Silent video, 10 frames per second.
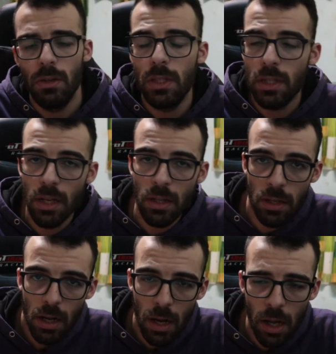He's skilled
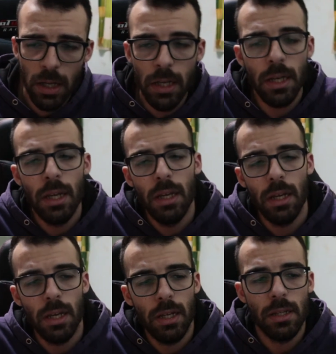at lying
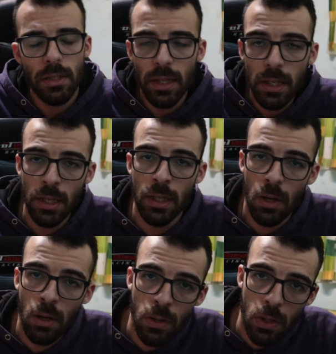and thinking
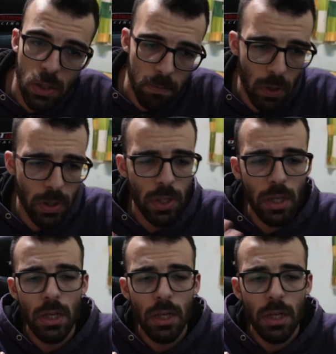on the spot.